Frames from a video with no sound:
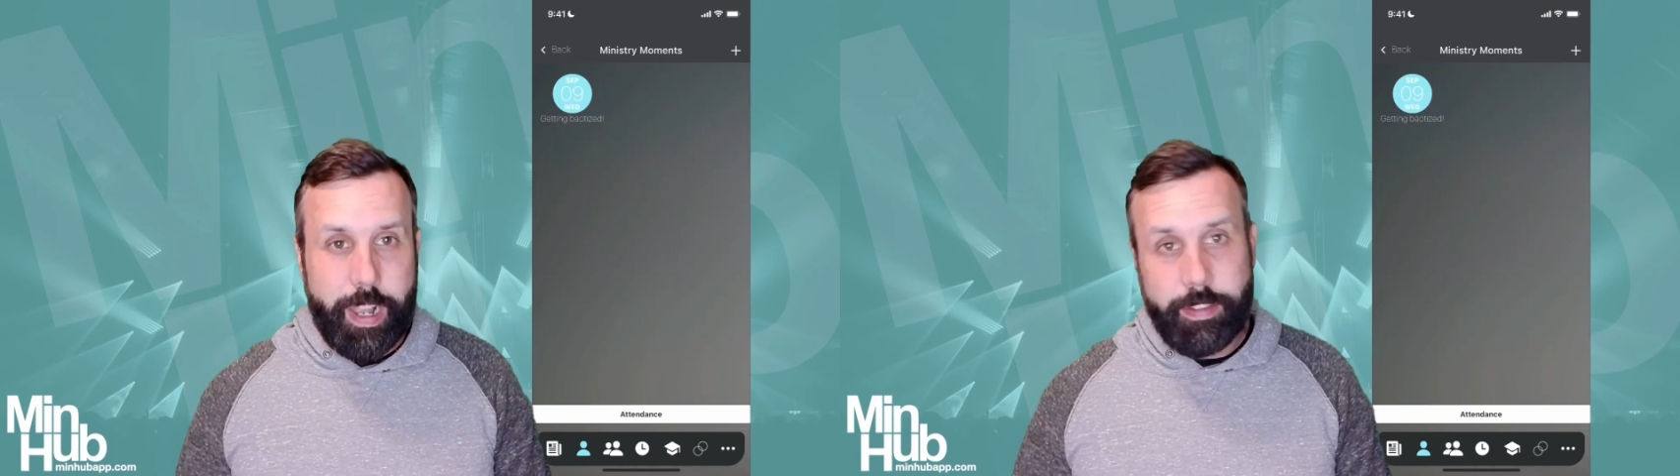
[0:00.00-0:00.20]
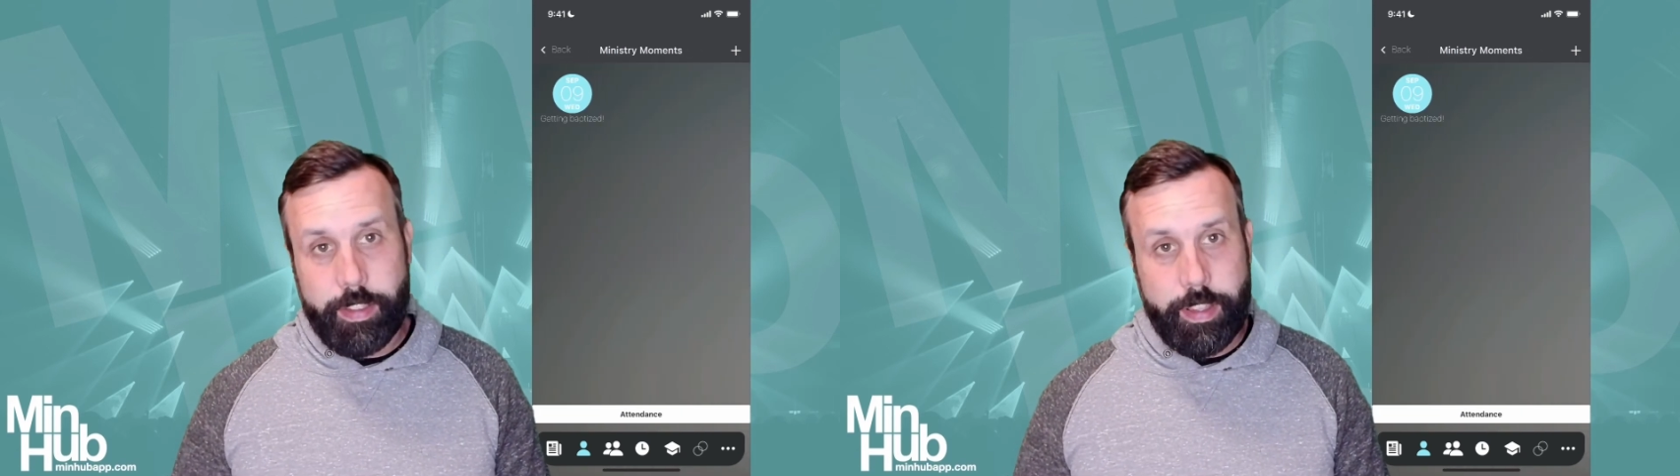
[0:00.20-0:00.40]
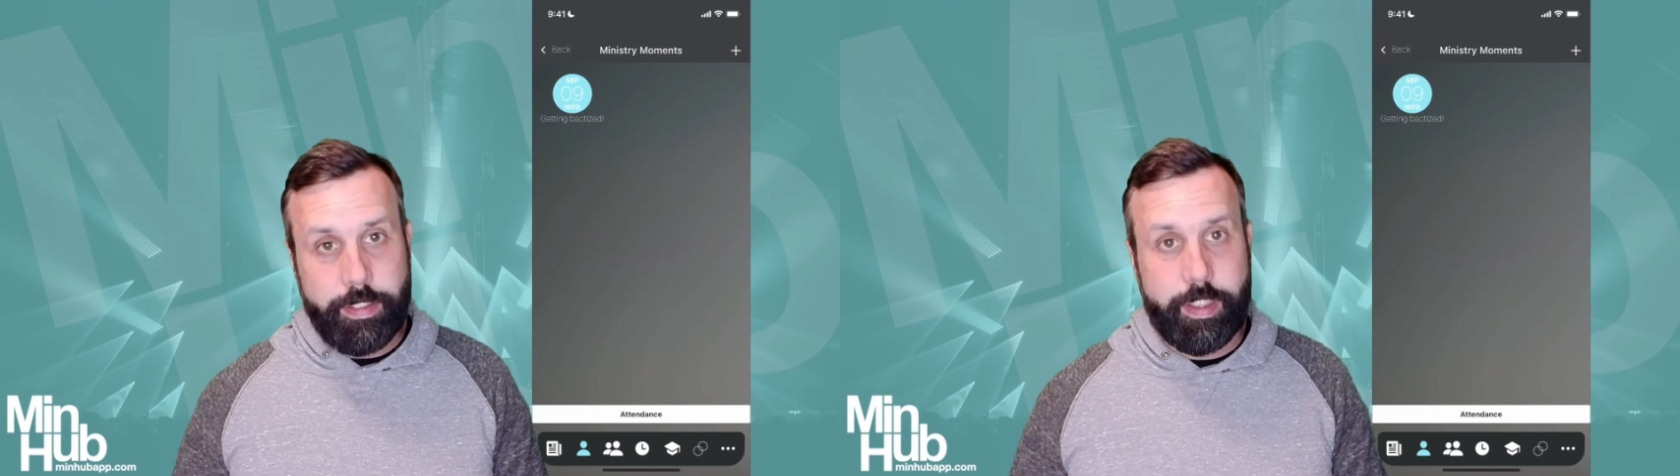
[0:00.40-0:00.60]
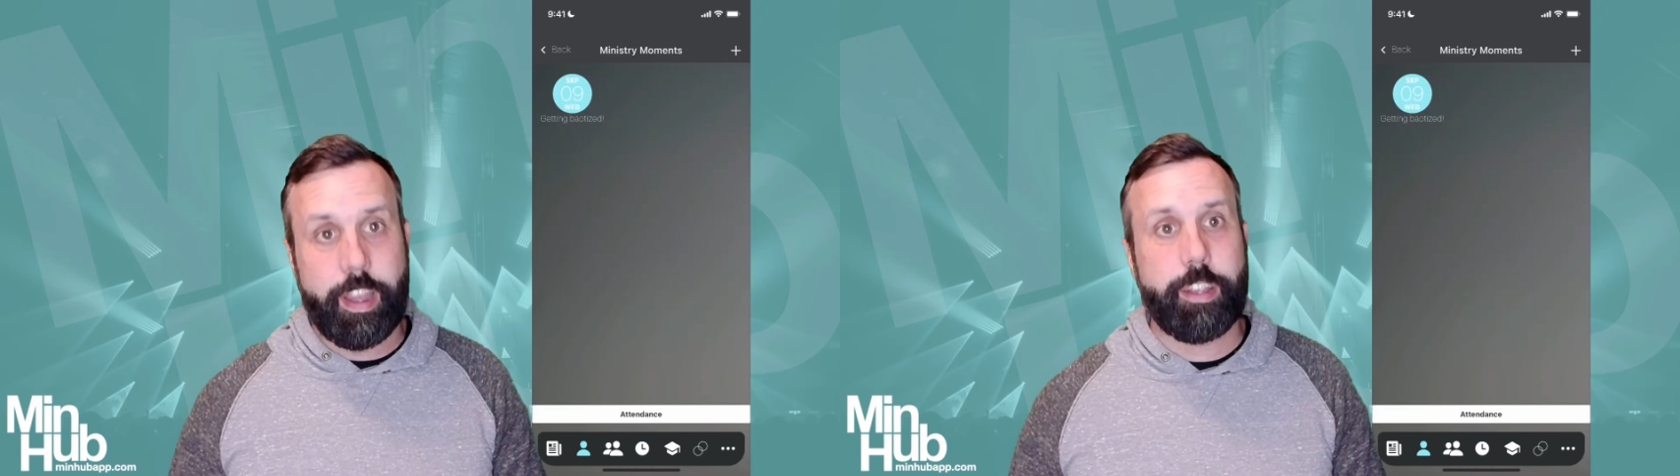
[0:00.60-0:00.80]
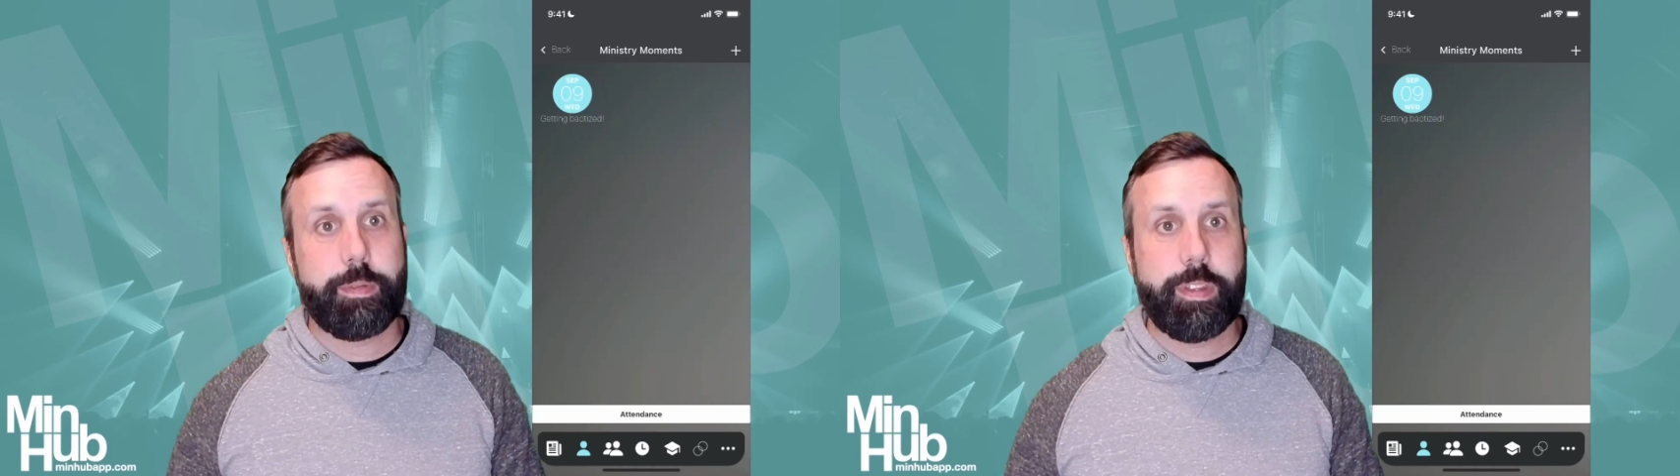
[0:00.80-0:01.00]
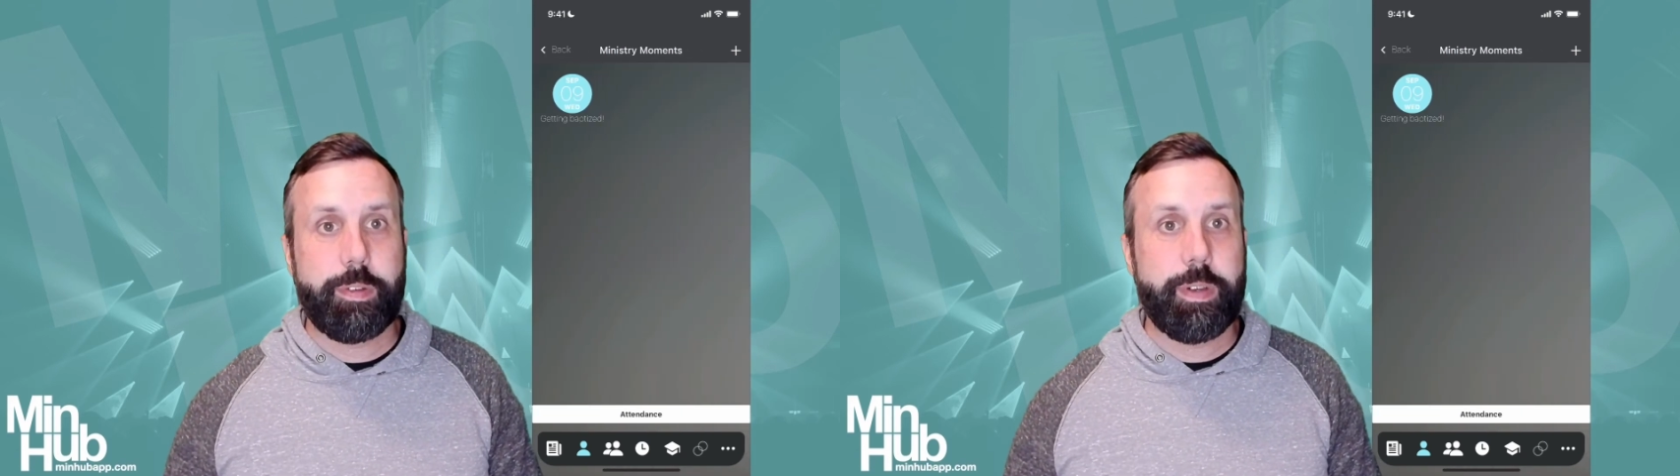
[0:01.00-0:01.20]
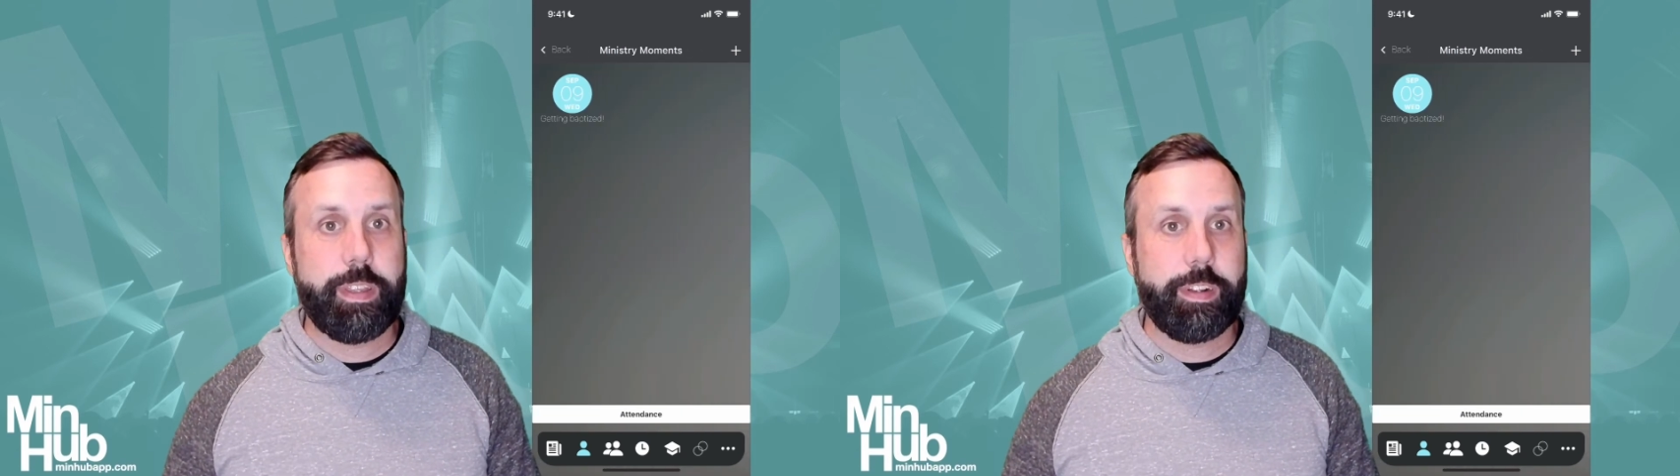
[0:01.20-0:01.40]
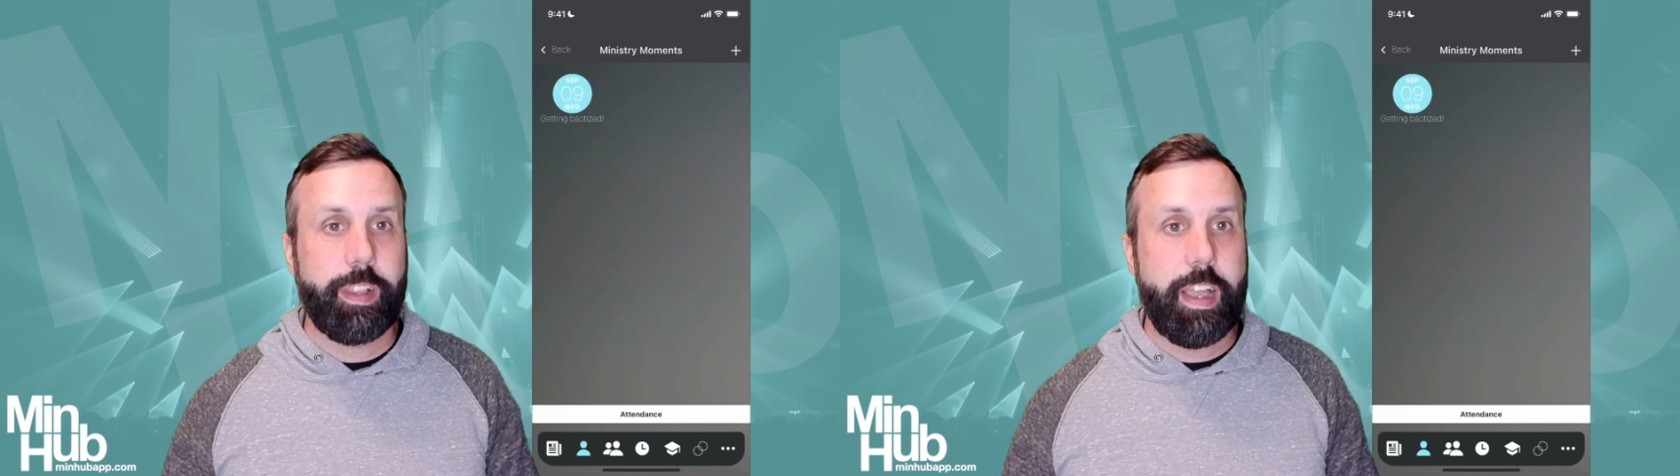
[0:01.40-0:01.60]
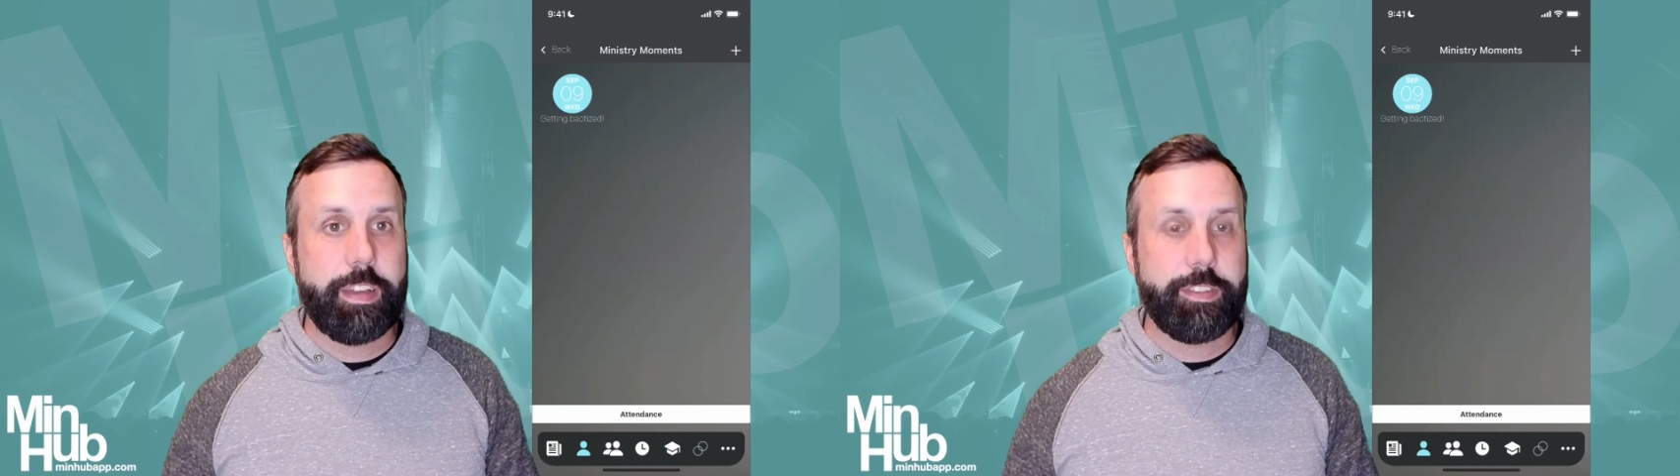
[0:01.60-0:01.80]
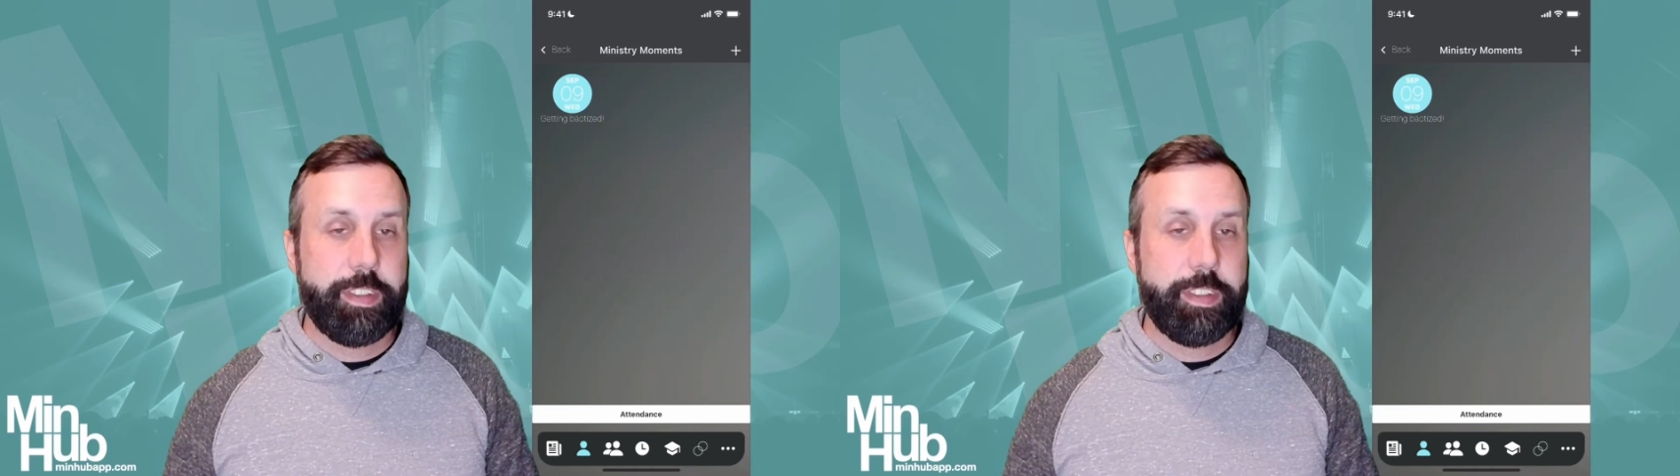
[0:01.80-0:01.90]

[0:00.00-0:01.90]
kinds of things God has been doing in their lives,